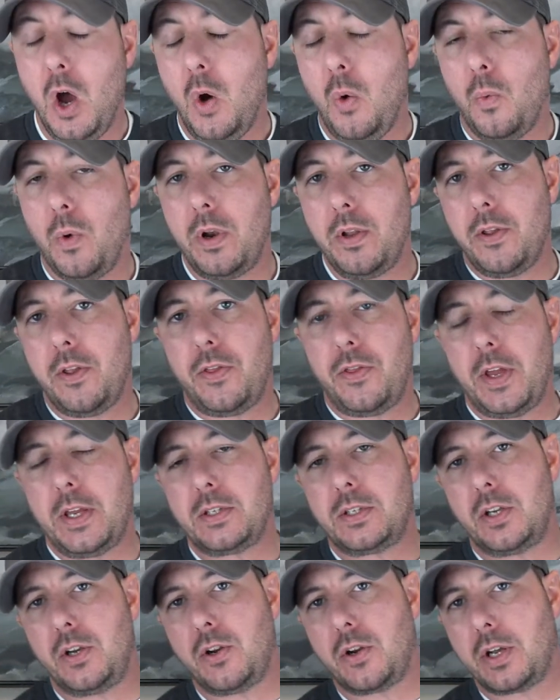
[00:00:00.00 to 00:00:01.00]
One of the
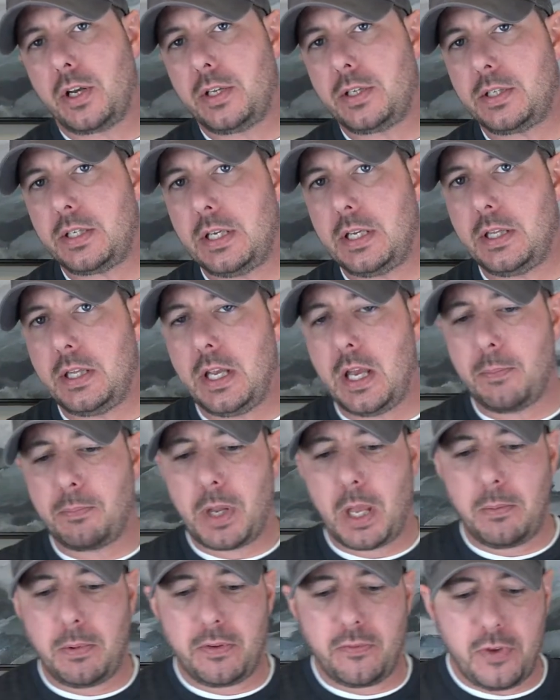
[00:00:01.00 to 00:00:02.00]
things that you're going to see in the
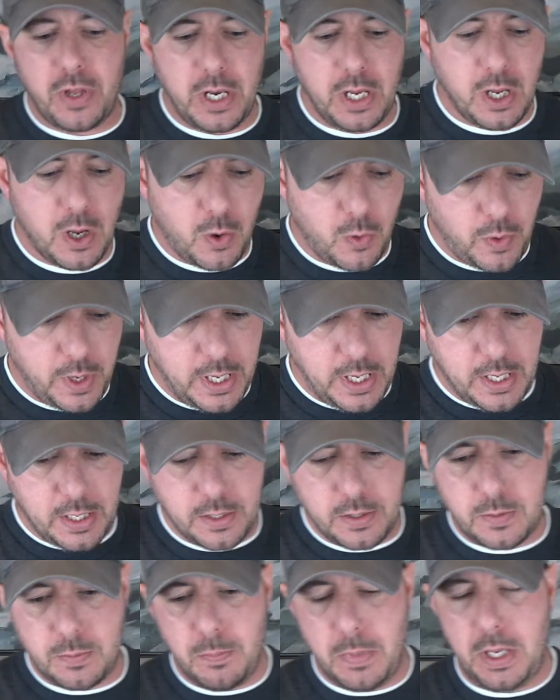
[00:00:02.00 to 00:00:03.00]
upcoming video
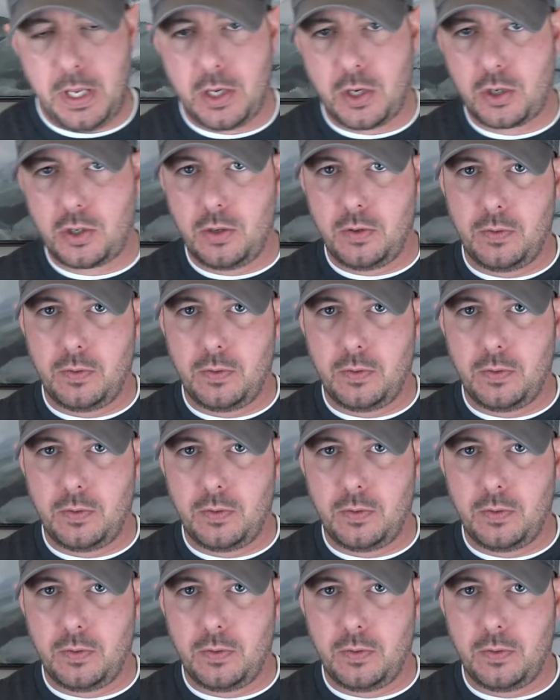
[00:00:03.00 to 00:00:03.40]
is me